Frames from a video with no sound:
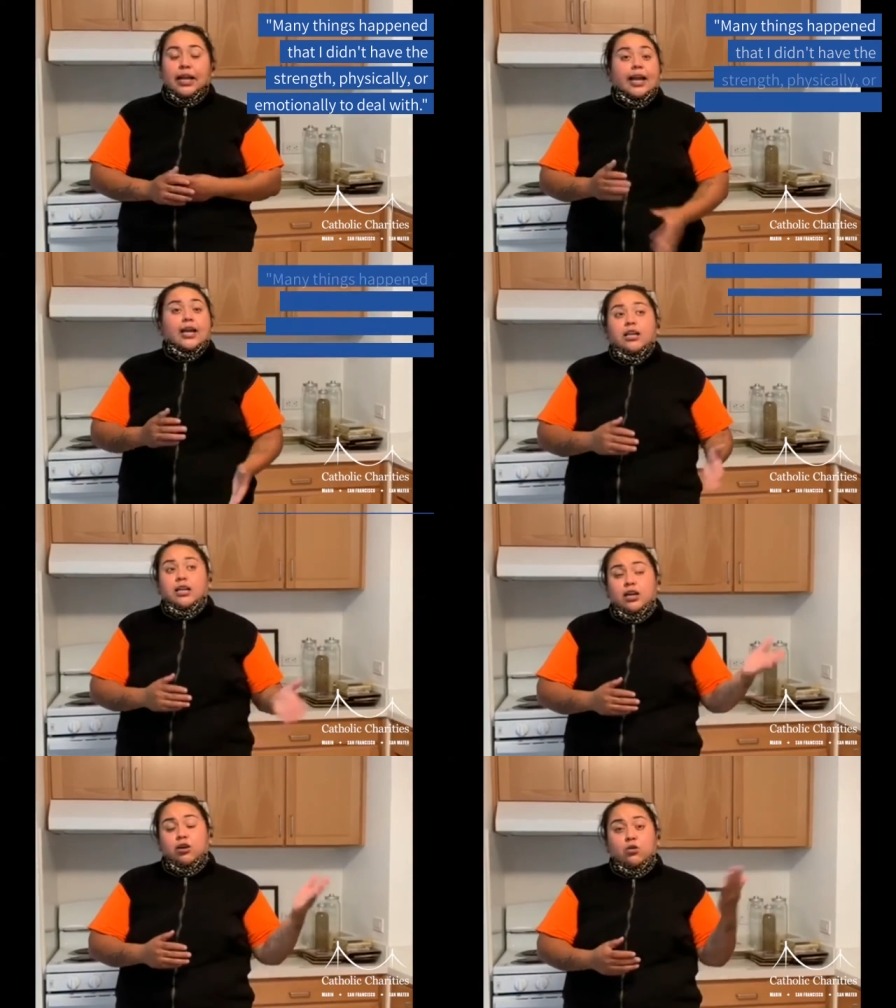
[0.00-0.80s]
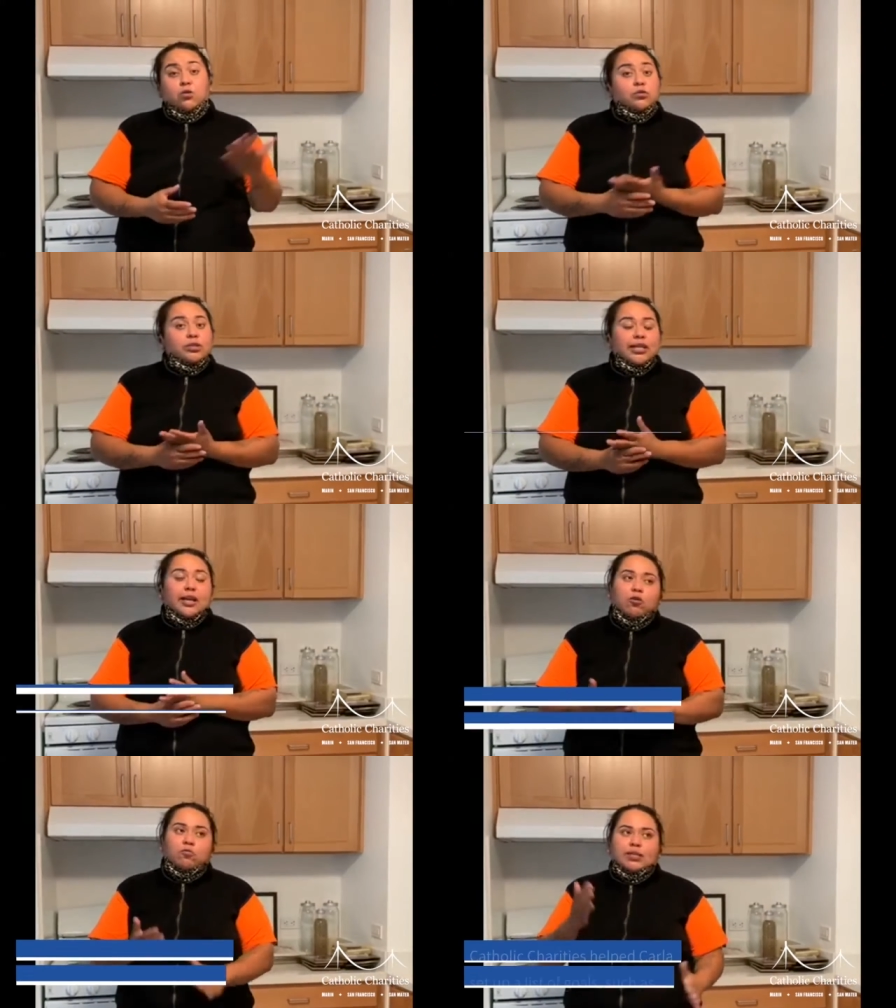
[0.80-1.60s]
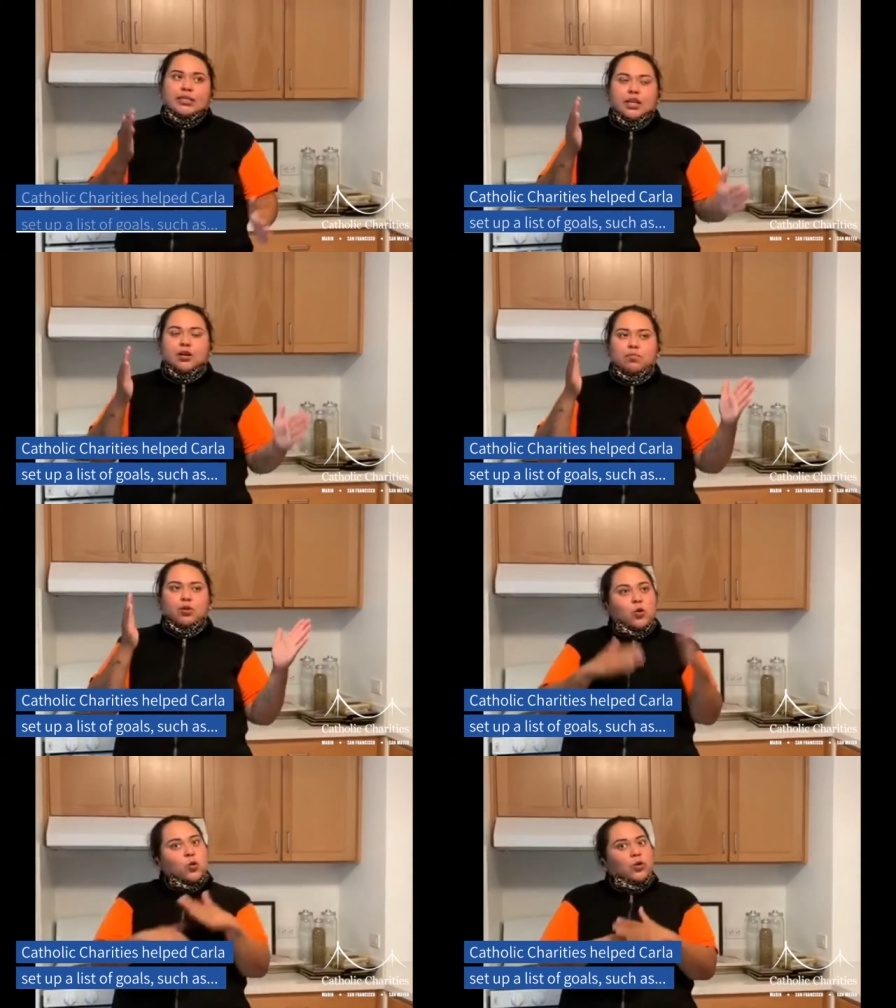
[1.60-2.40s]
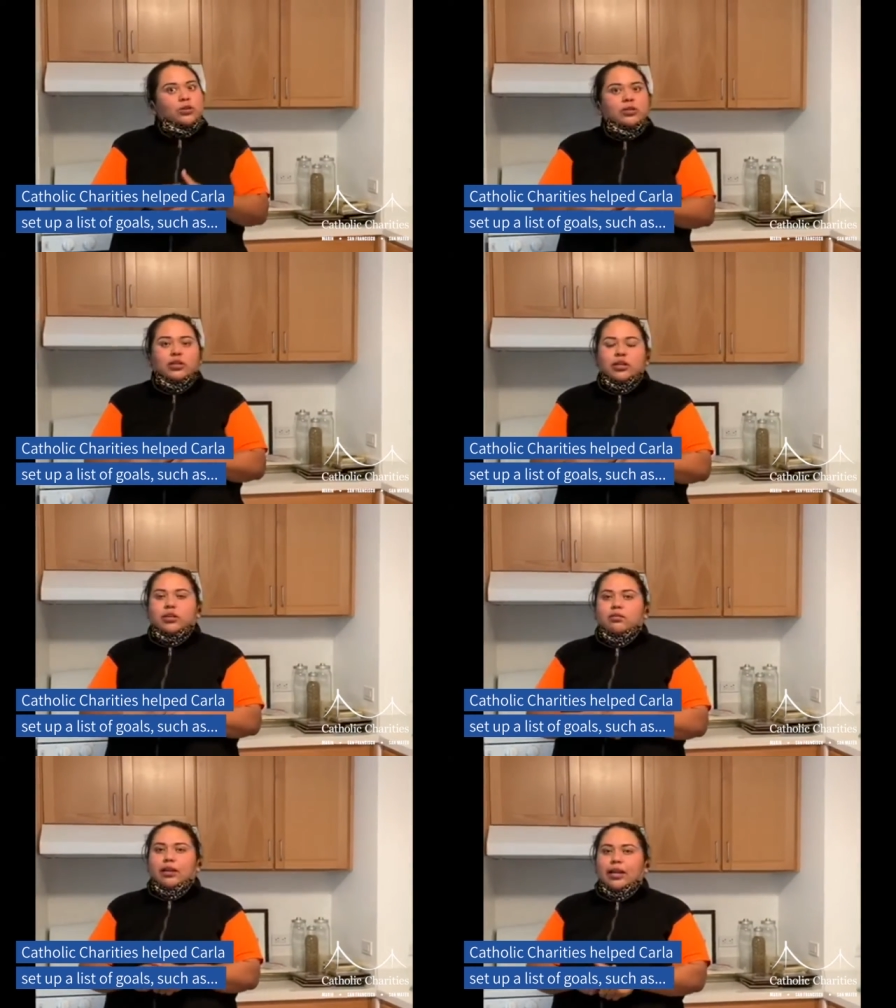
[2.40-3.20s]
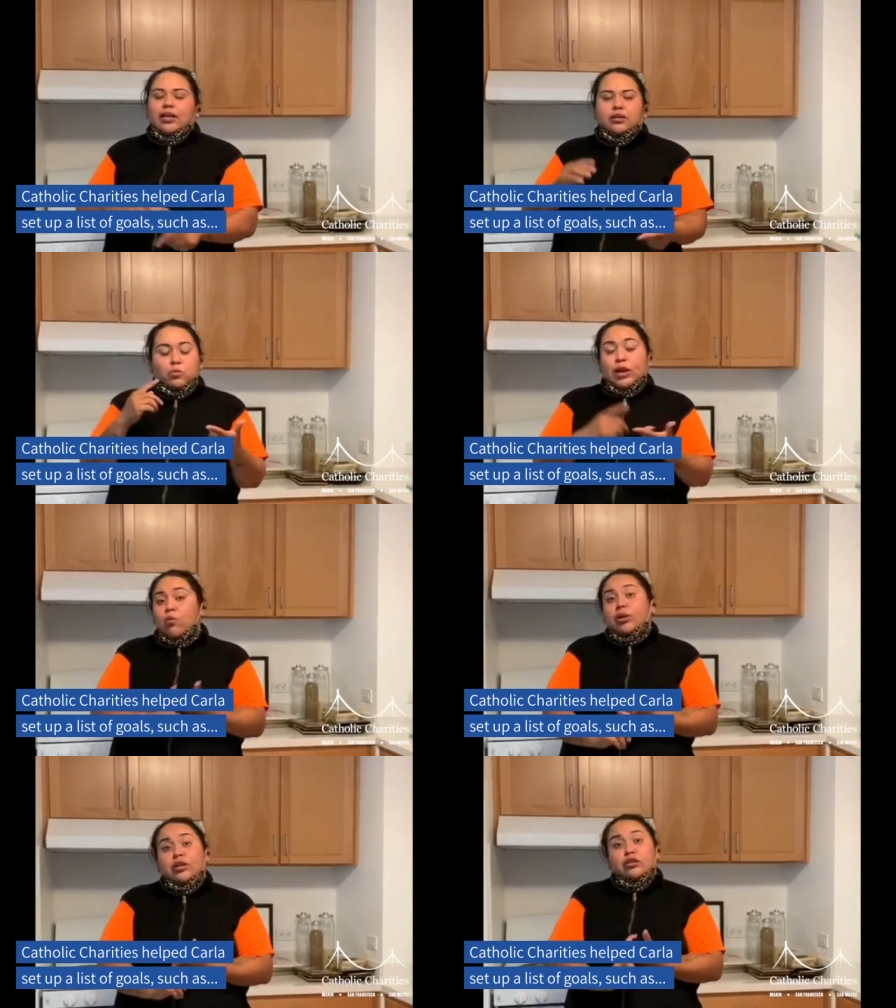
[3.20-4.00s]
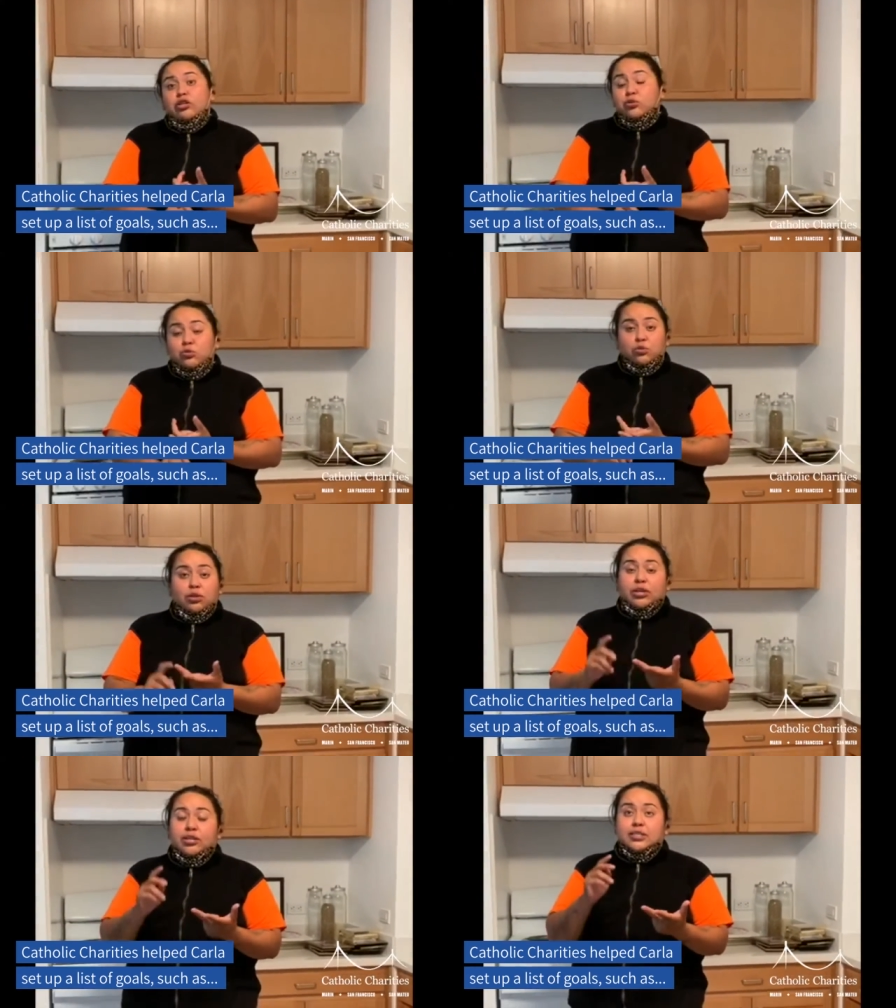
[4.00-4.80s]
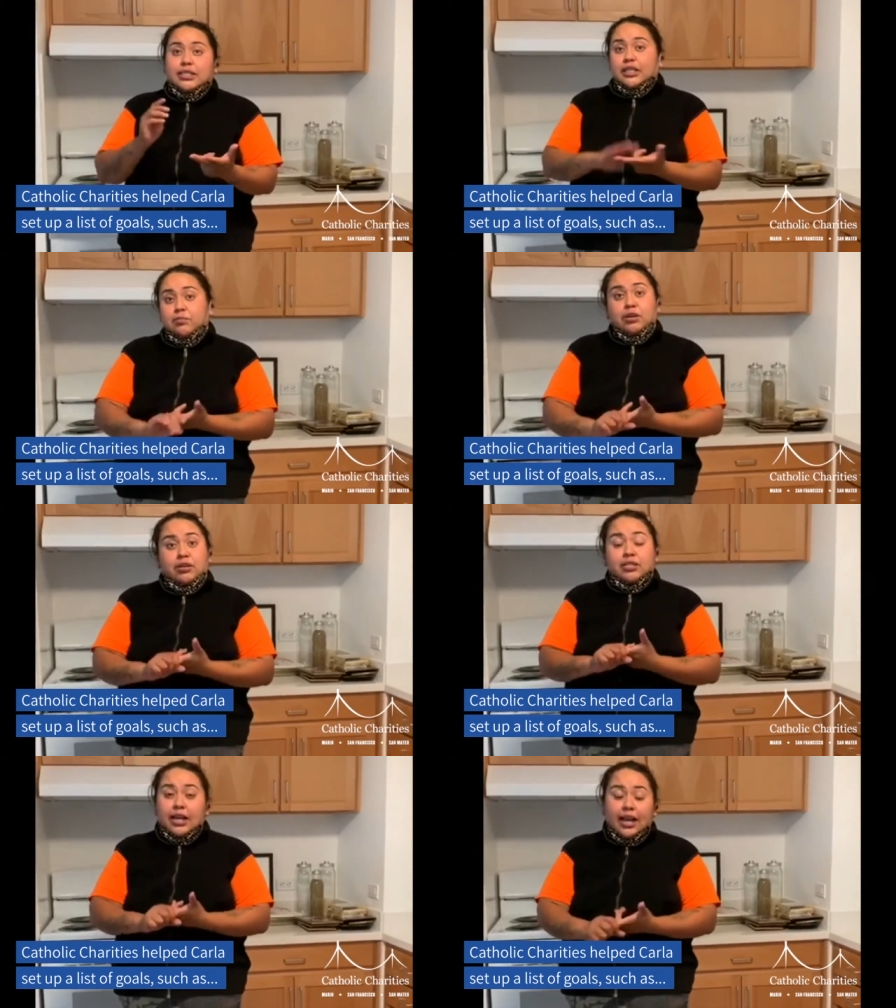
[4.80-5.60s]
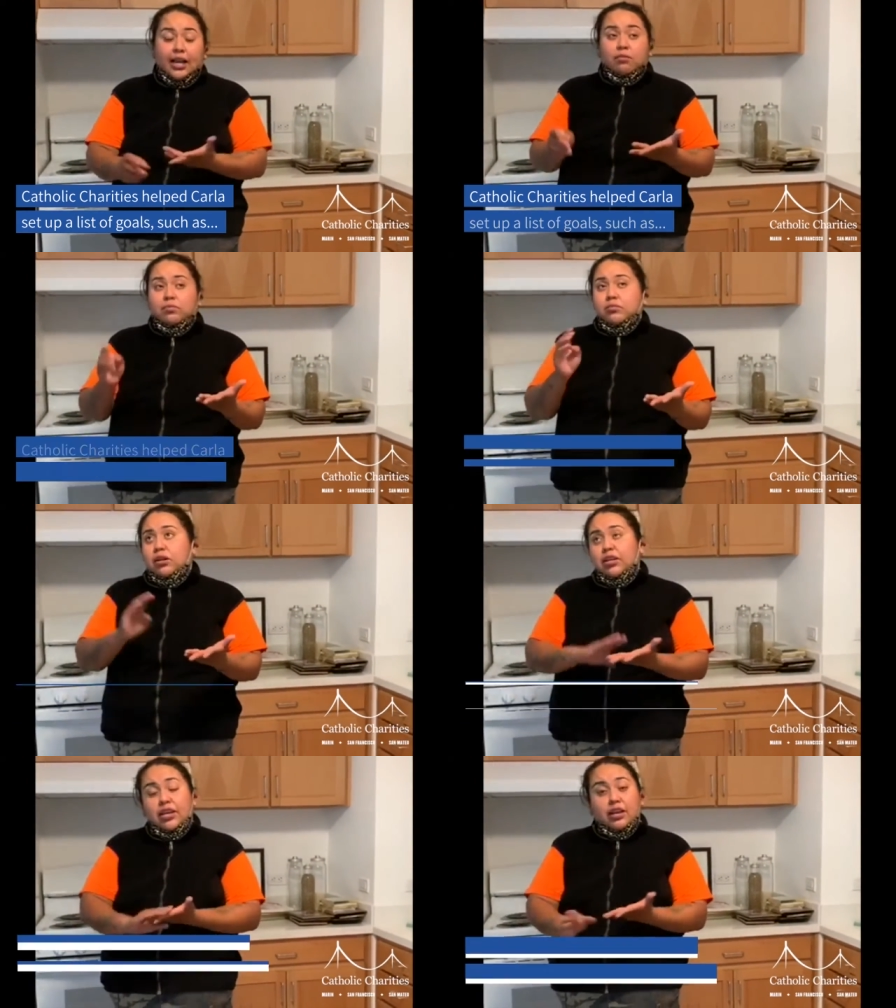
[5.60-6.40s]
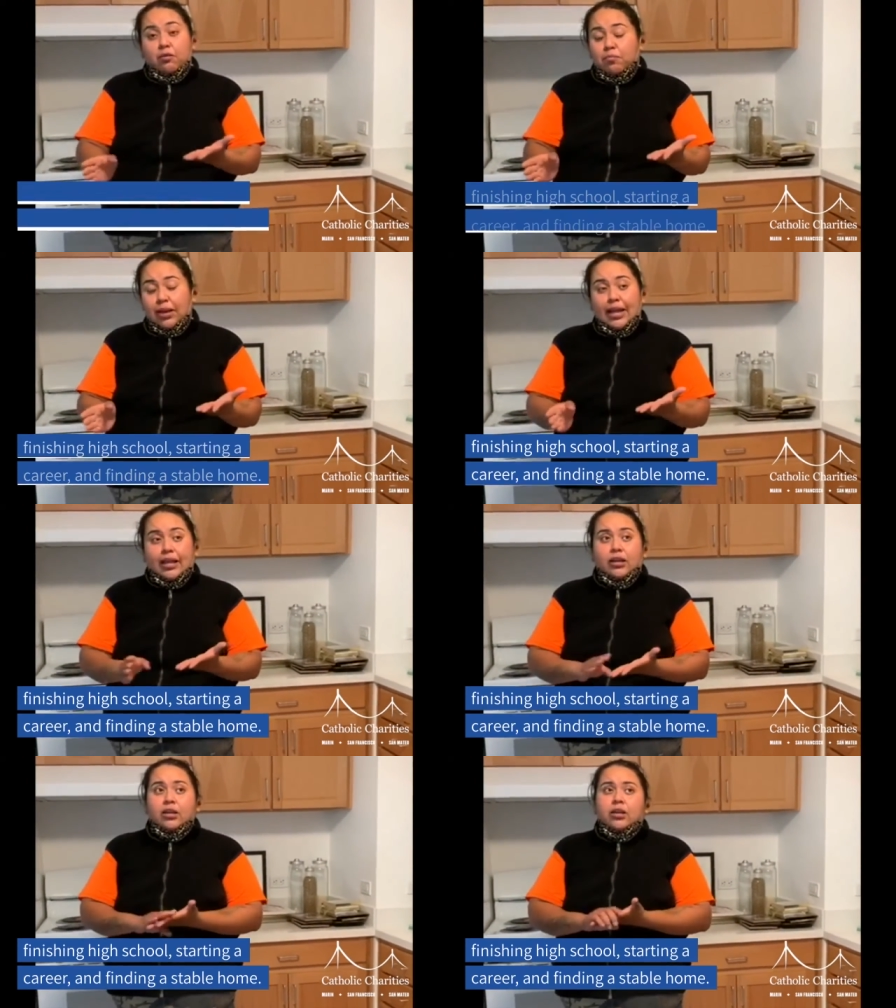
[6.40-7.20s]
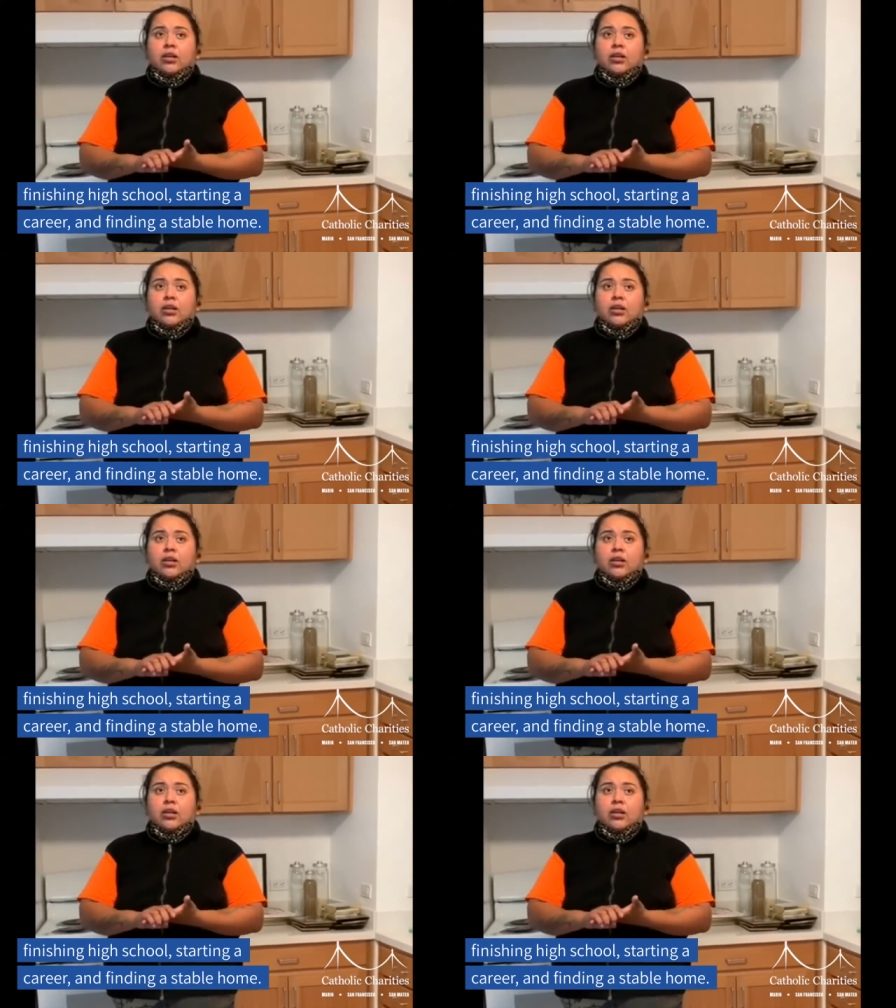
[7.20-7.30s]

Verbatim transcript: I had a lot of goals. They helped me set up a goal, you know, like what I wanted to do in a six month at a time, a year plan.